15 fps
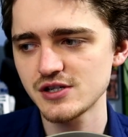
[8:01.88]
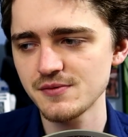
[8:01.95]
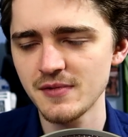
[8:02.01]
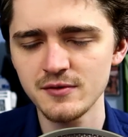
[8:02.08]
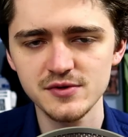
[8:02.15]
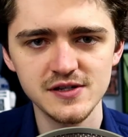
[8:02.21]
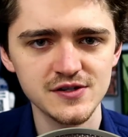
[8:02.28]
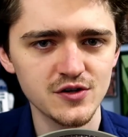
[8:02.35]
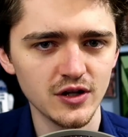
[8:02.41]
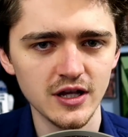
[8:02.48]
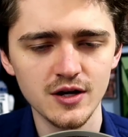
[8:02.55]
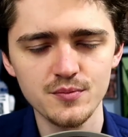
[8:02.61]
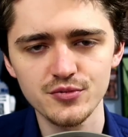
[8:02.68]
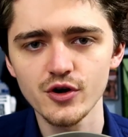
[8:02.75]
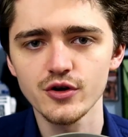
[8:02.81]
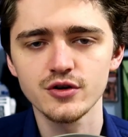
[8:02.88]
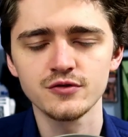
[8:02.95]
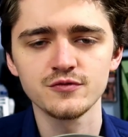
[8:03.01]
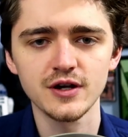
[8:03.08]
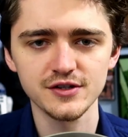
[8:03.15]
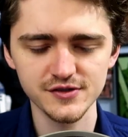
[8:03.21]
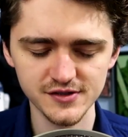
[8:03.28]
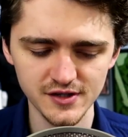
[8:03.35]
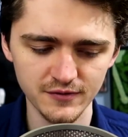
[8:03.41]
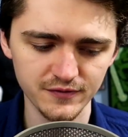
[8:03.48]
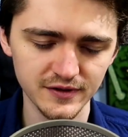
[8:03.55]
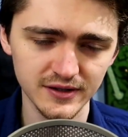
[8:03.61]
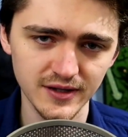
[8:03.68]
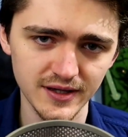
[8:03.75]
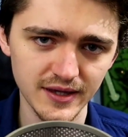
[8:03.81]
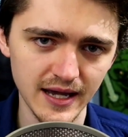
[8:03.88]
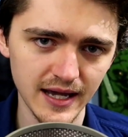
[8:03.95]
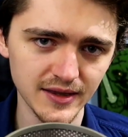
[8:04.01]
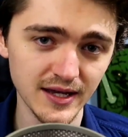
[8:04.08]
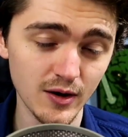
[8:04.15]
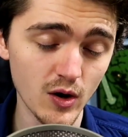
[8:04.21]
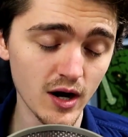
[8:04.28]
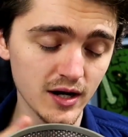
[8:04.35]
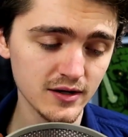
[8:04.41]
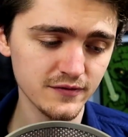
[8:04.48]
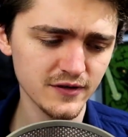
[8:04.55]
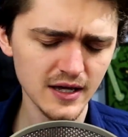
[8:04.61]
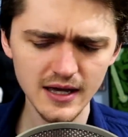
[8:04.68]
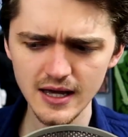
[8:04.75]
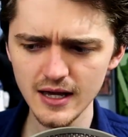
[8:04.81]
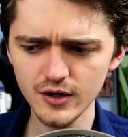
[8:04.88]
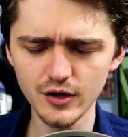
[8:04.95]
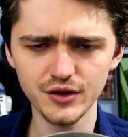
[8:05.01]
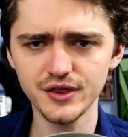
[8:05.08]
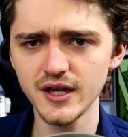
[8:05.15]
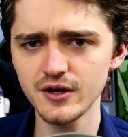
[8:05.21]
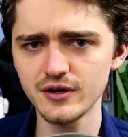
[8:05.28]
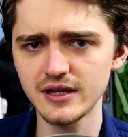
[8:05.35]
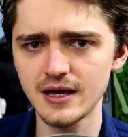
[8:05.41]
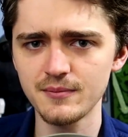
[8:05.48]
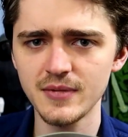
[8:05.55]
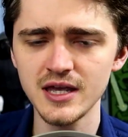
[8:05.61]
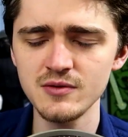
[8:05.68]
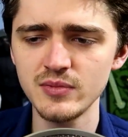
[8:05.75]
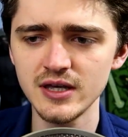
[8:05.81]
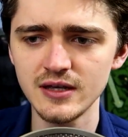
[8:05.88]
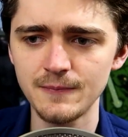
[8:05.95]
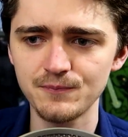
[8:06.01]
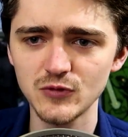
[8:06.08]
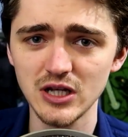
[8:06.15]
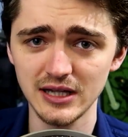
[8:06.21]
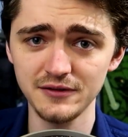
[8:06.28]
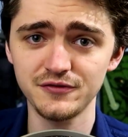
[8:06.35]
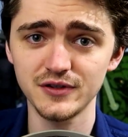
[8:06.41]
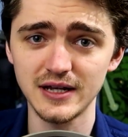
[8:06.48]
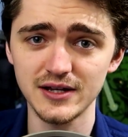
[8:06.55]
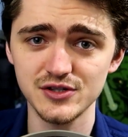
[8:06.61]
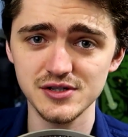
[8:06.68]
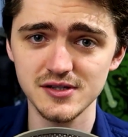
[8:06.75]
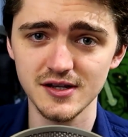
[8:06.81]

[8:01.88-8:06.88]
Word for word: she maybe she's got like a broken rest or something like that. Now, I've got a theory that maybe Clifford actually